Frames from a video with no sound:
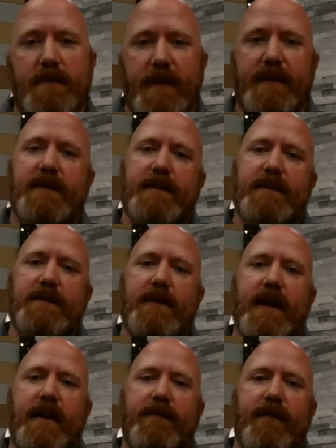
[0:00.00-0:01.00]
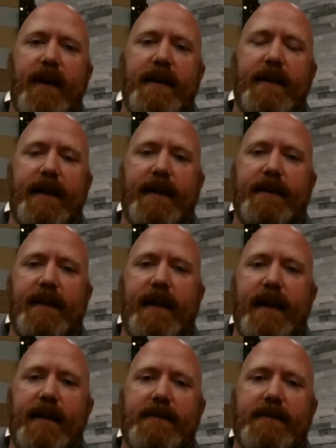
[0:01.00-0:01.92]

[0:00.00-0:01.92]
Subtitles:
businesses are not finding that the case.